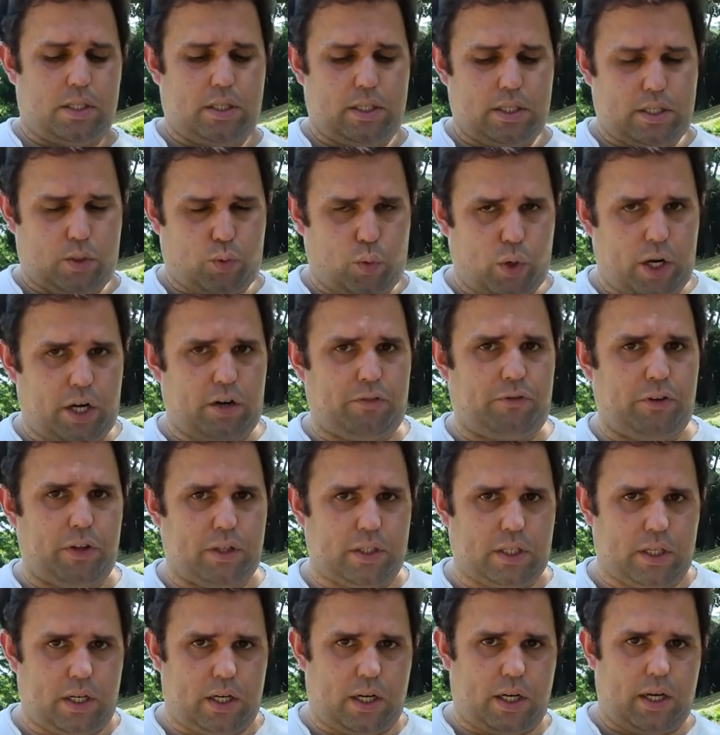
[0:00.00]
the square
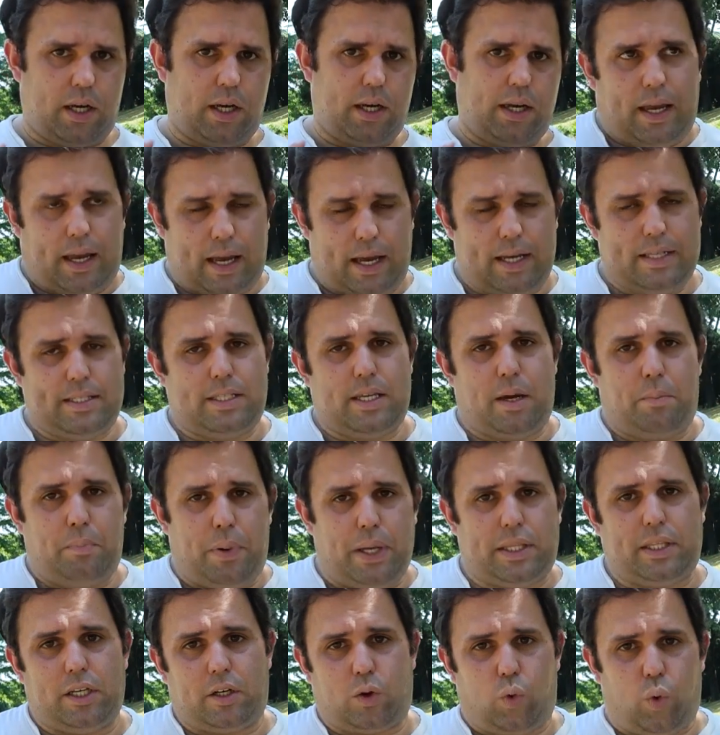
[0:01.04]
filter has a
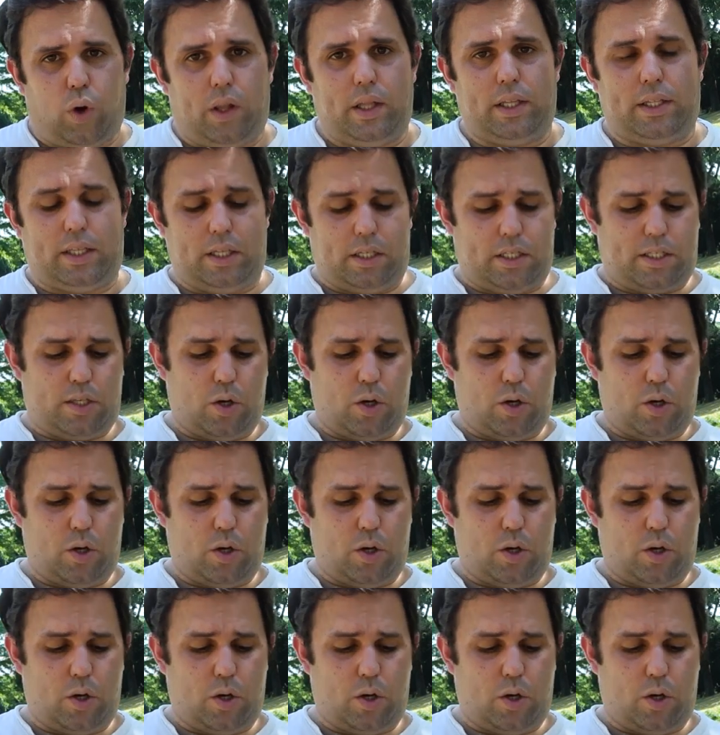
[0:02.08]
better quality.